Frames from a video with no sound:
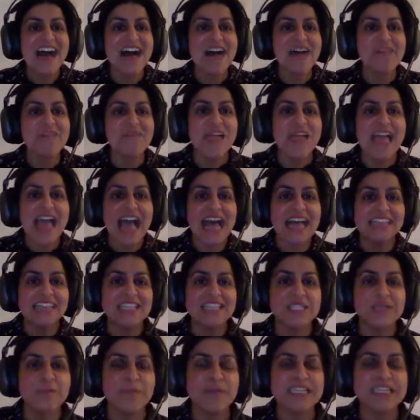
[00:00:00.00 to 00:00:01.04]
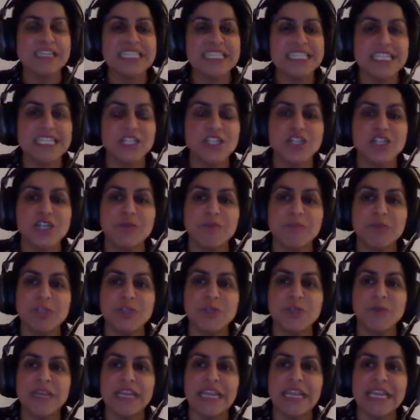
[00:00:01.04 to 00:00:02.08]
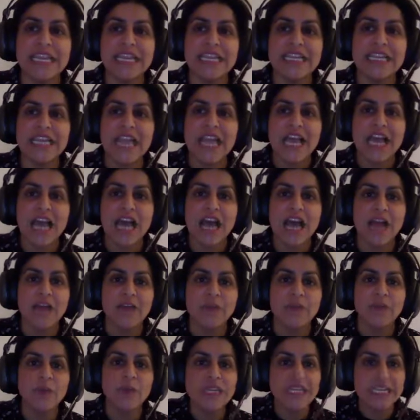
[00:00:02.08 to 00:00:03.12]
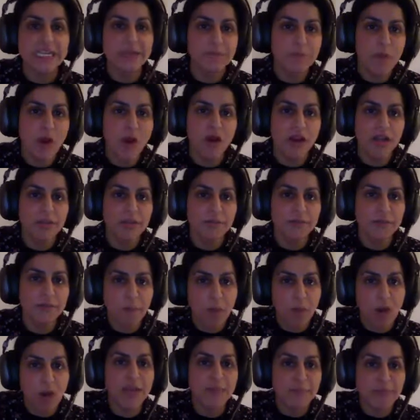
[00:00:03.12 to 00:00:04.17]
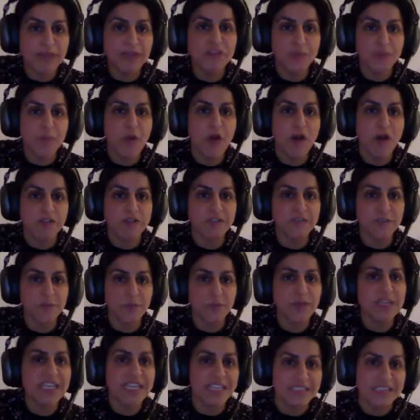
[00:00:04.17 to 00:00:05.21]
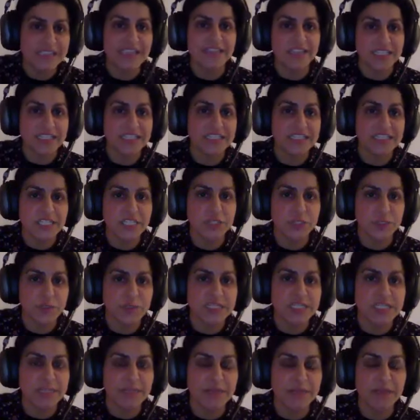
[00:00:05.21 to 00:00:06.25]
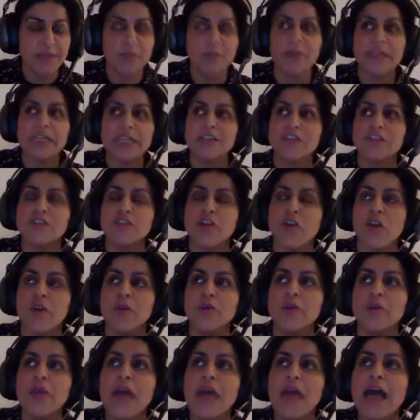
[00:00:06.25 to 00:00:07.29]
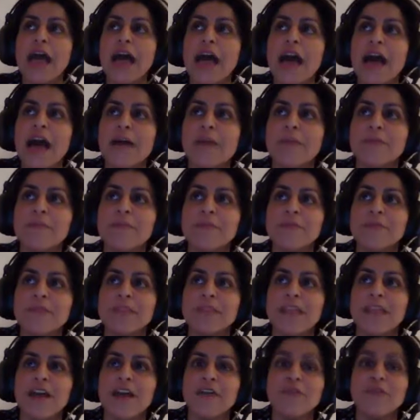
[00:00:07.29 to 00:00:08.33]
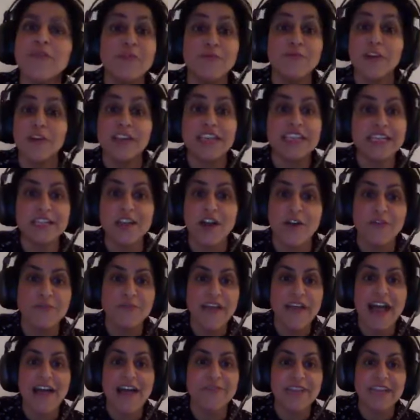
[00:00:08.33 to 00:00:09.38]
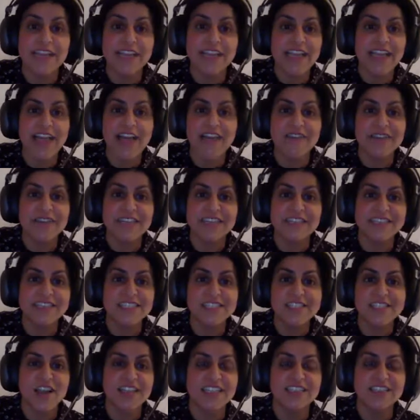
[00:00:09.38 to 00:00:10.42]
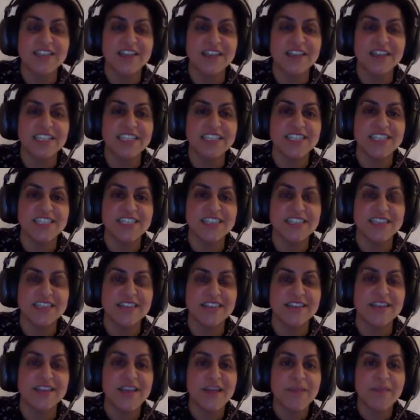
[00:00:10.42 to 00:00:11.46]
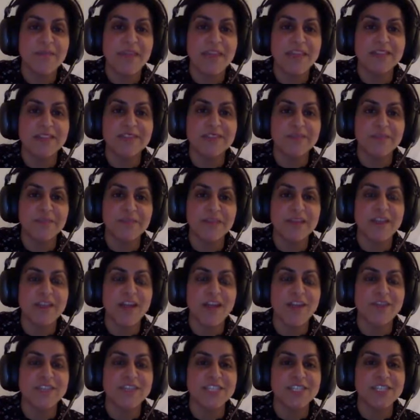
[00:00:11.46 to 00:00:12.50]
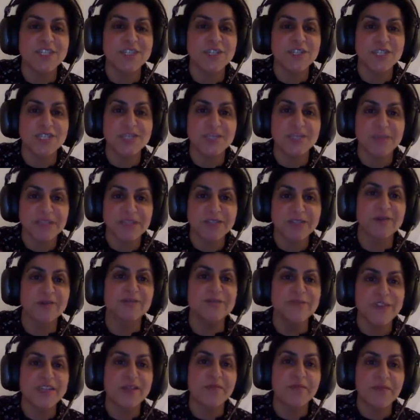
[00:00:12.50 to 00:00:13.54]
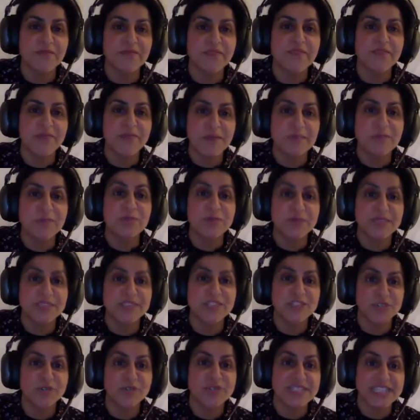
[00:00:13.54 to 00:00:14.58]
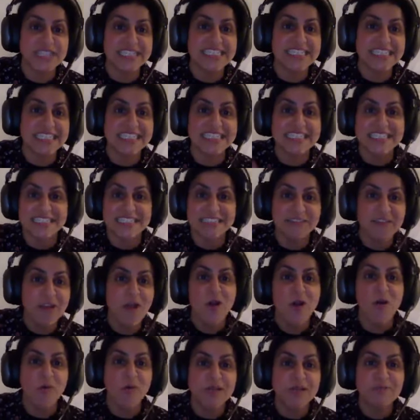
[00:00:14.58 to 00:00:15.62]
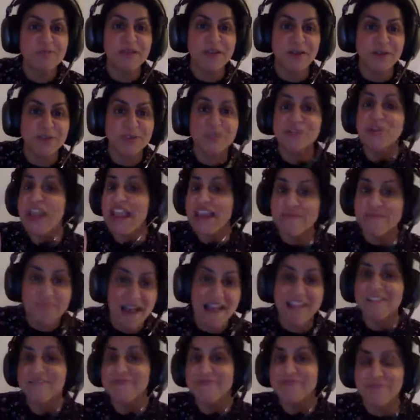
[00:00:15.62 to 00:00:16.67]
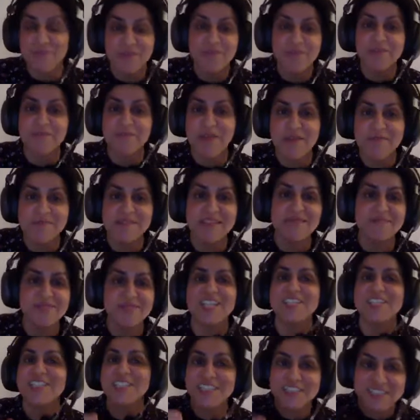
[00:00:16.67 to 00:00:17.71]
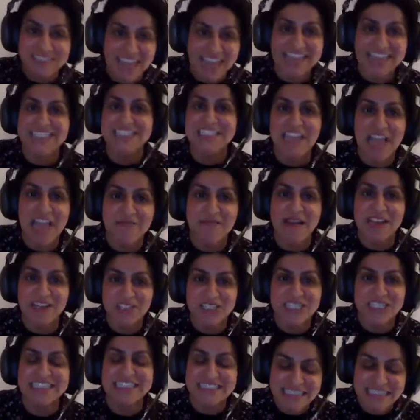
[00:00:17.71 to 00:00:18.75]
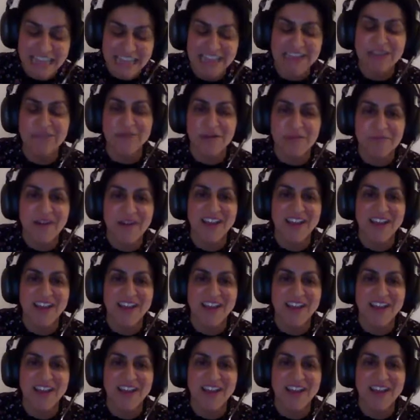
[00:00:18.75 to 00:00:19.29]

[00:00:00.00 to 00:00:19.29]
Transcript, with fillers: um, and there's a mm-hmm. big distinction between uh, the week in parliament, the parliamentary part of the week and then the constituency bit of the week. So, um, uh, f- funnily enough, having having decided I needed to make some big life decisions because I was fed up of living between the two cities and always being on the train back and forth from Birmingham, London, that is now actually exactly what